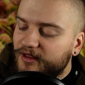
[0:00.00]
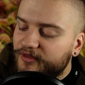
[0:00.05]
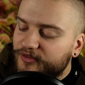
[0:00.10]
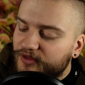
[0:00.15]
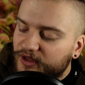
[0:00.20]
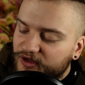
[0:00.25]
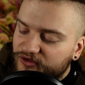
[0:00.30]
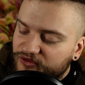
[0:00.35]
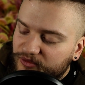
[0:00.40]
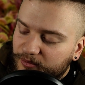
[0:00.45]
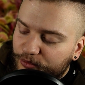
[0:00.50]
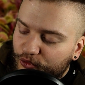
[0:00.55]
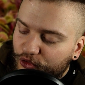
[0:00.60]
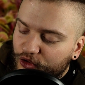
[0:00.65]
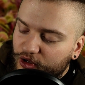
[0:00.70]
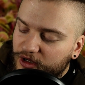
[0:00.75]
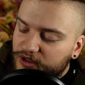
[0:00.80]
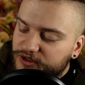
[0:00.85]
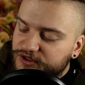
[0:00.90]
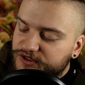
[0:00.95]
these
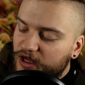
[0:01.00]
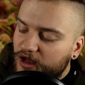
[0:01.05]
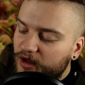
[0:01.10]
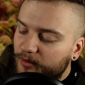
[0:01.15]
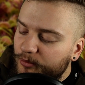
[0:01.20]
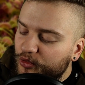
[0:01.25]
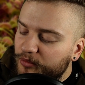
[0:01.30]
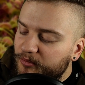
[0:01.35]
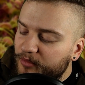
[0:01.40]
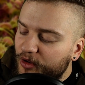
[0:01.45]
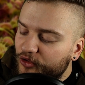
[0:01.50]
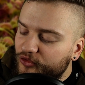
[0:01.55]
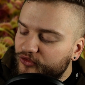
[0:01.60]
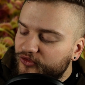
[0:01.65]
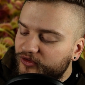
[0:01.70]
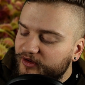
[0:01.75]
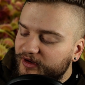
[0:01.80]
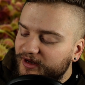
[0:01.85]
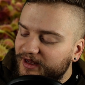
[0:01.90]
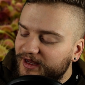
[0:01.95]
products are
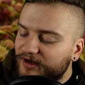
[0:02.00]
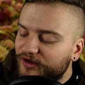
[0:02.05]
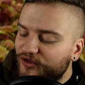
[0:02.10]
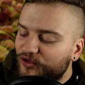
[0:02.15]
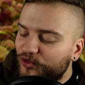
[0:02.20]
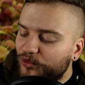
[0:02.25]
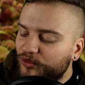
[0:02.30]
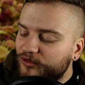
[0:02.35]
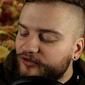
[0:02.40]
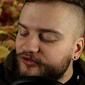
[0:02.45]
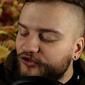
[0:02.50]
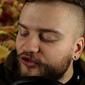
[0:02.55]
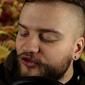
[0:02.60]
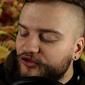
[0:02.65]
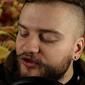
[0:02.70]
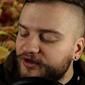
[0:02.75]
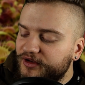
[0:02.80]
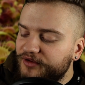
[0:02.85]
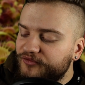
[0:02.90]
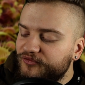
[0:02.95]
promoted in
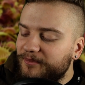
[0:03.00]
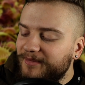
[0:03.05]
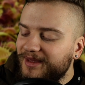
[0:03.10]
alternative